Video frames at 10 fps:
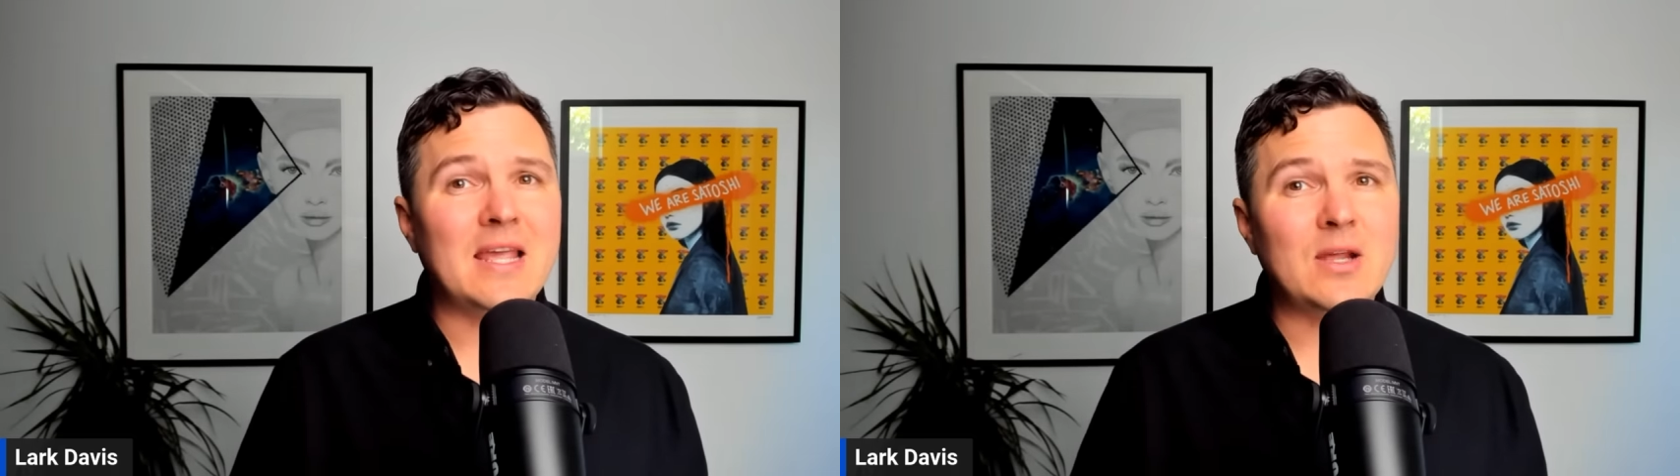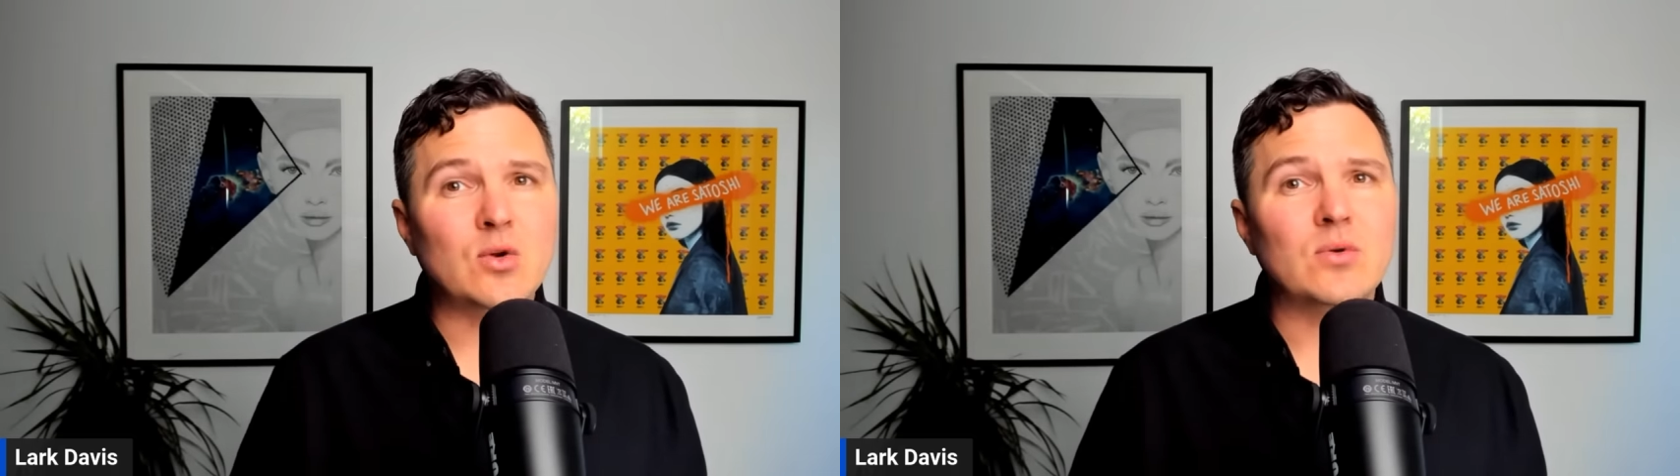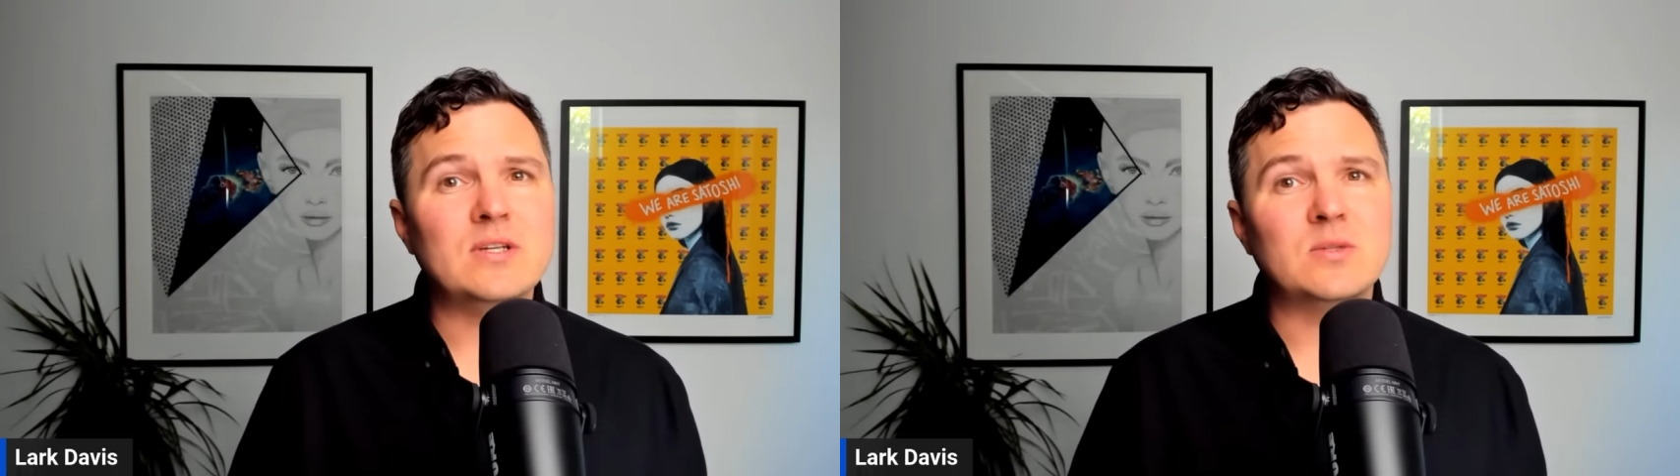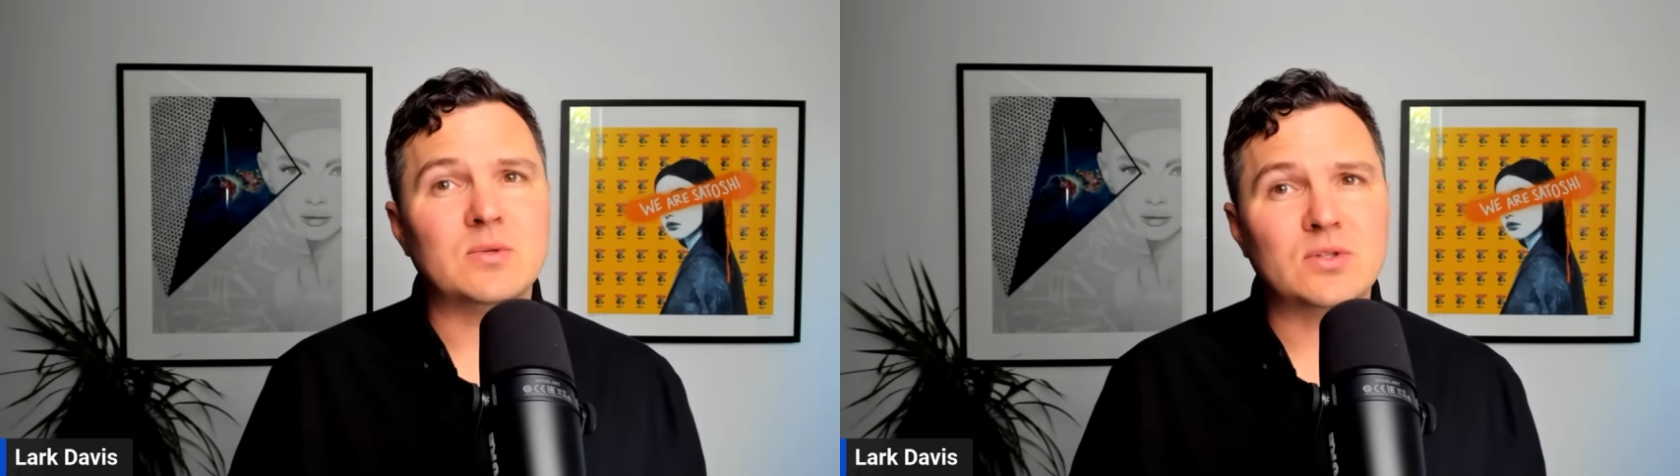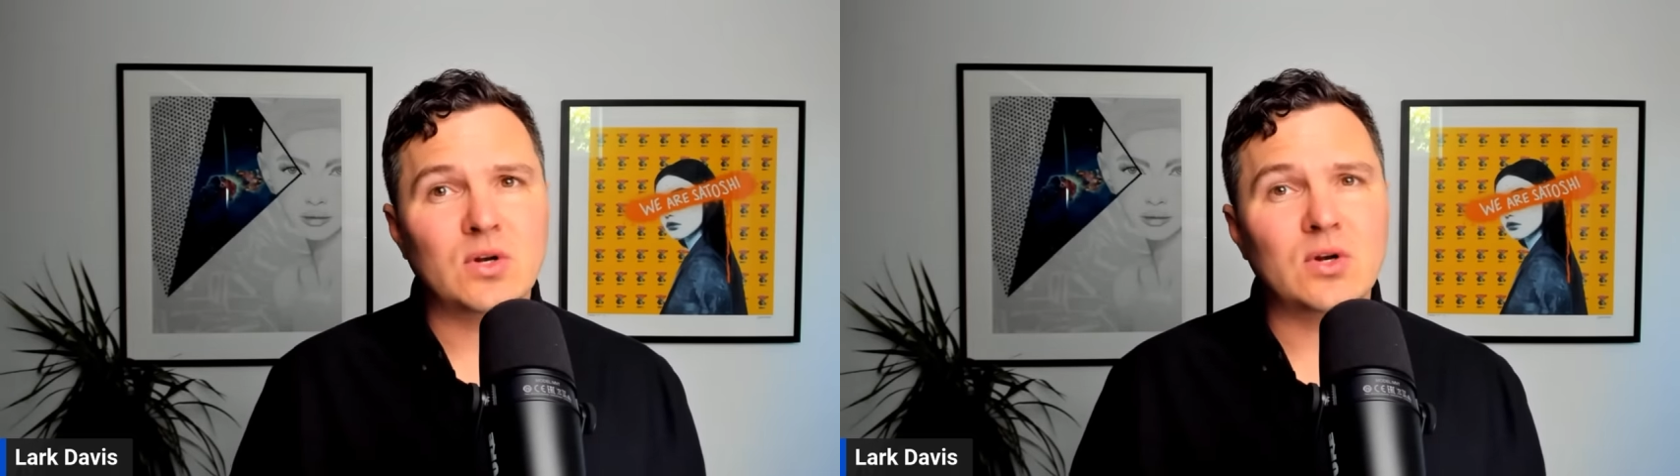increased
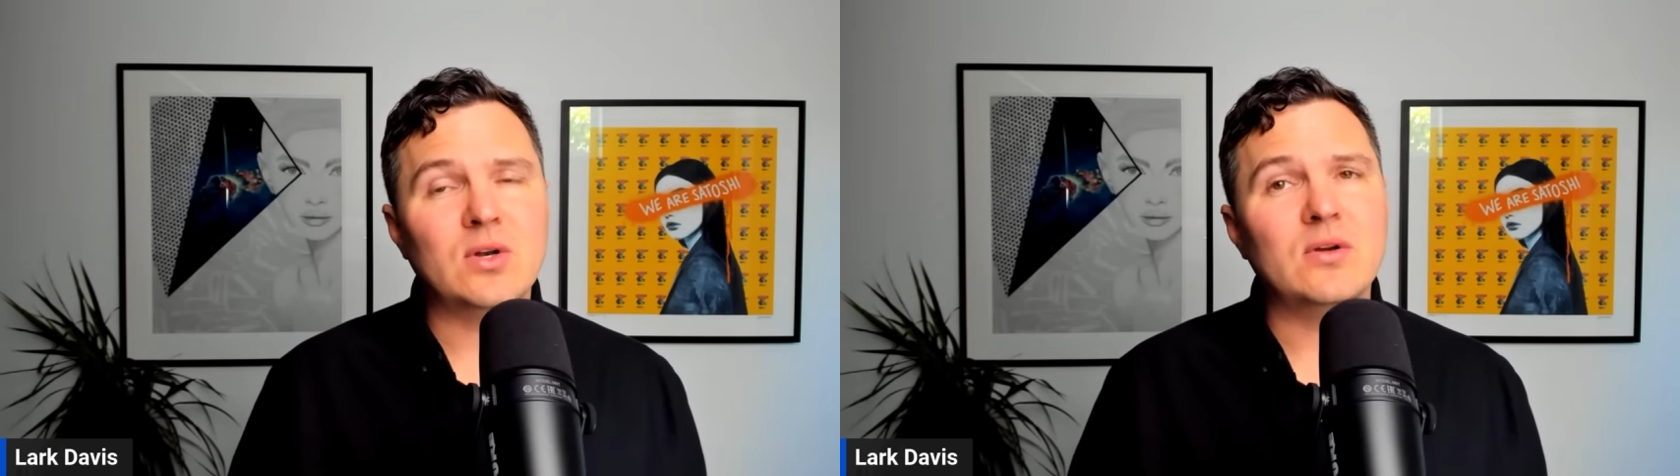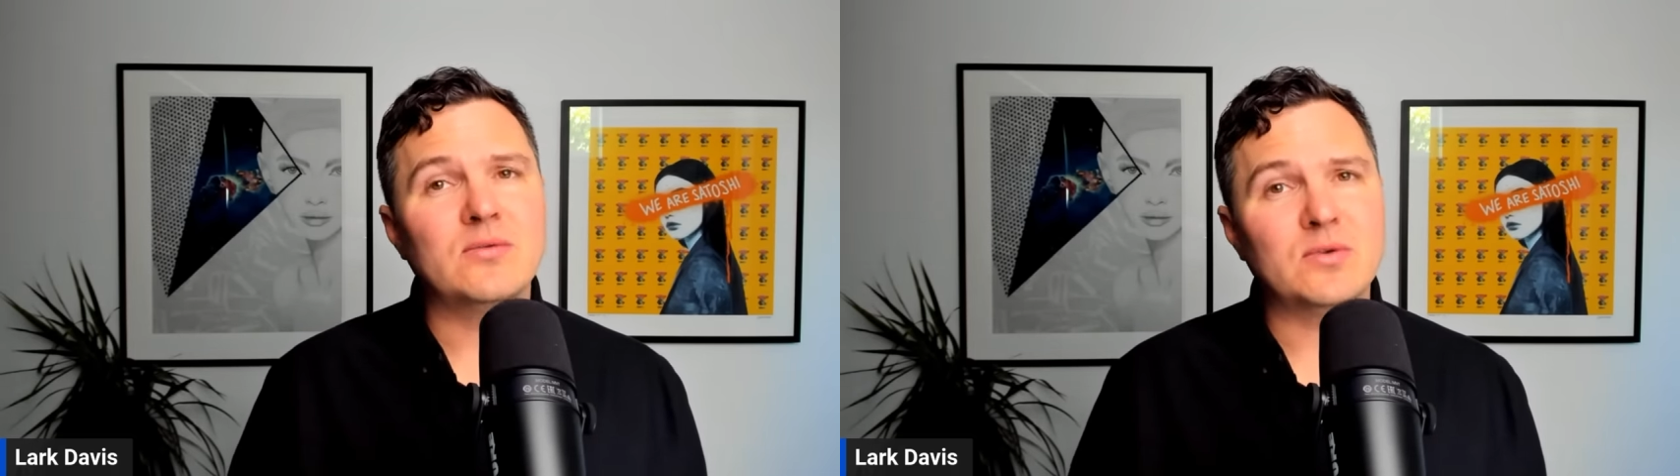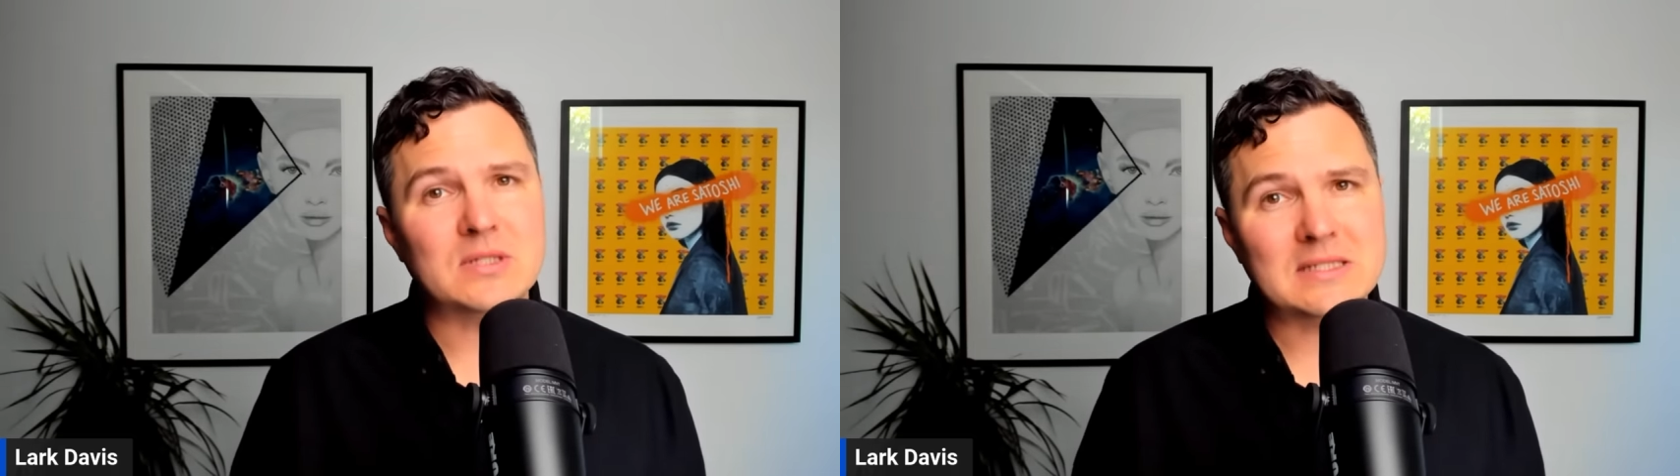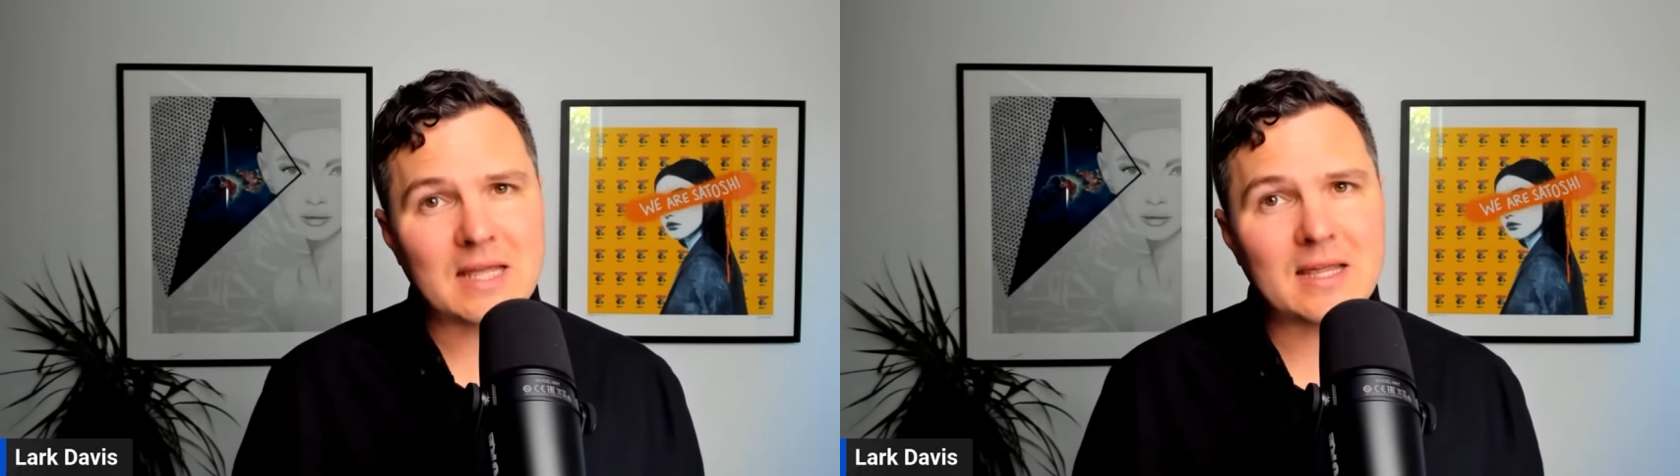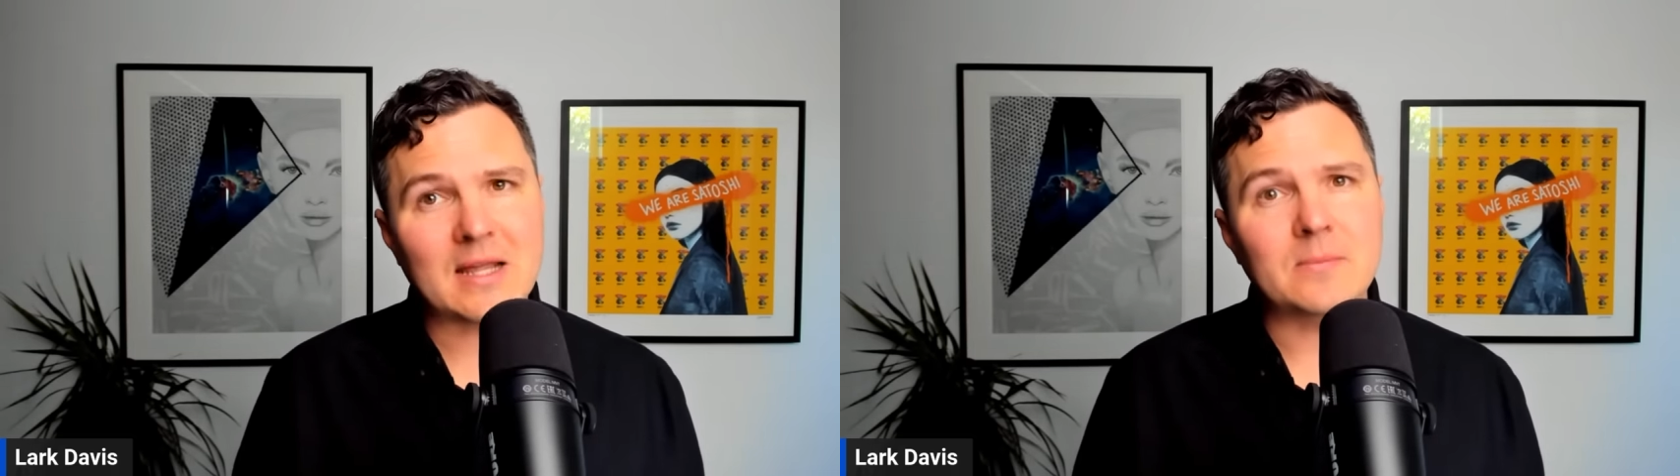return for
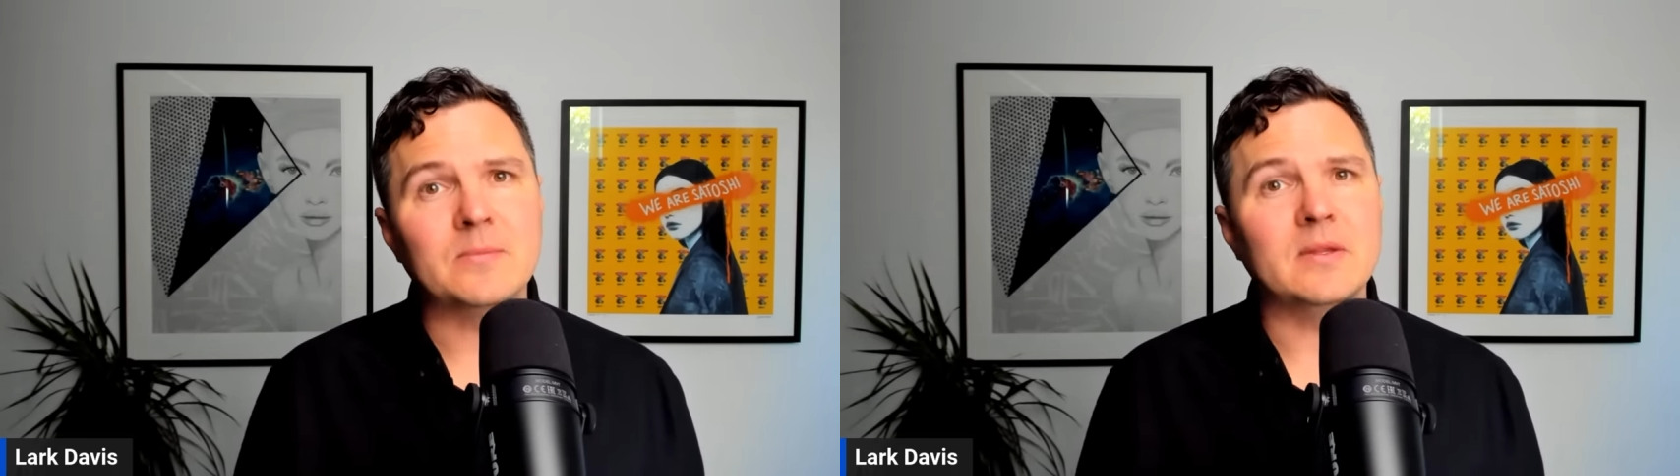staking,